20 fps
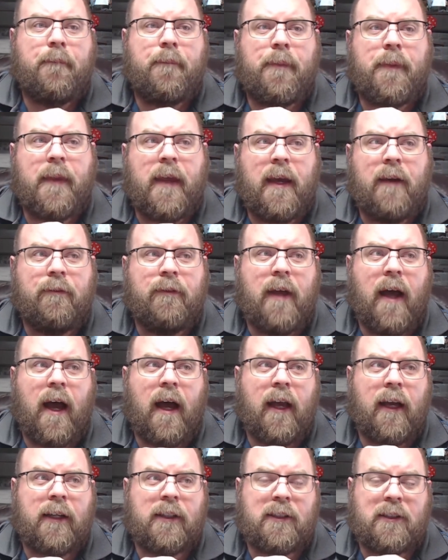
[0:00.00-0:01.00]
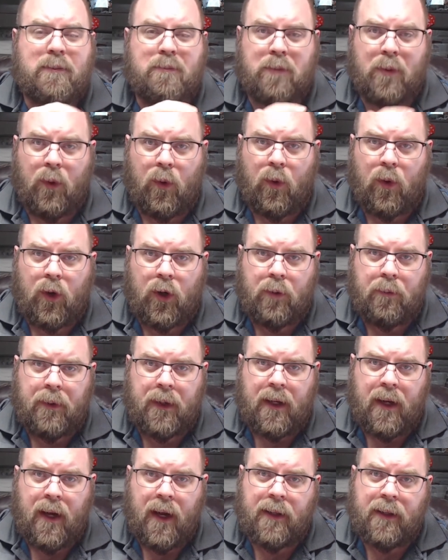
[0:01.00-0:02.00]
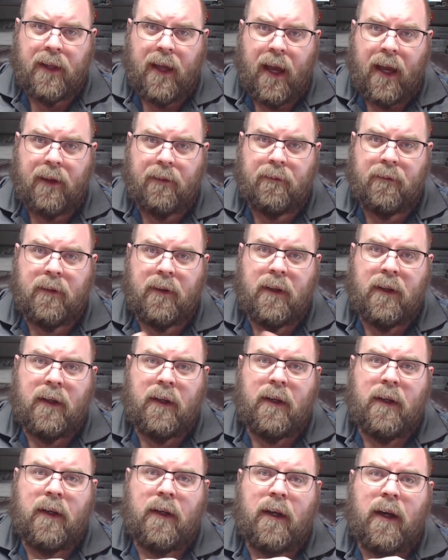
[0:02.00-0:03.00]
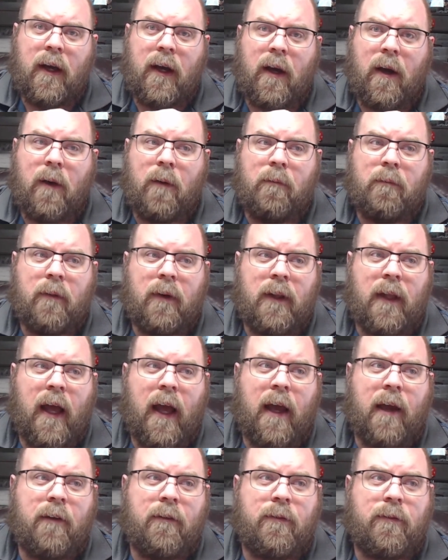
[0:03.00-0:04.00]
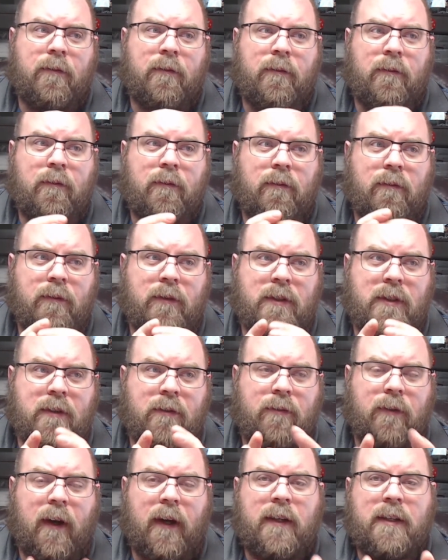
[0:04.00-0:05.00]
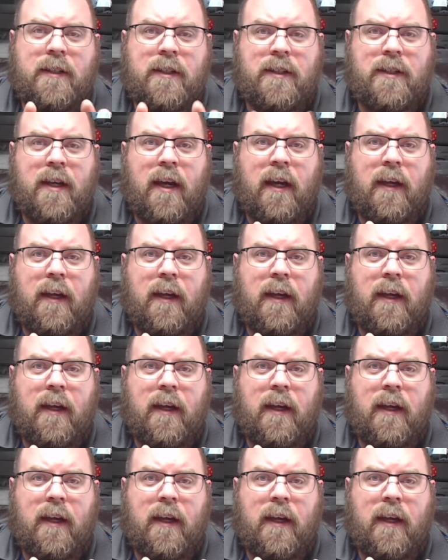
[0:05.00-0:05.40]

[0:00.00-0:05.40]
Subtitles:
They've not explored beyond that. And I've suffice to say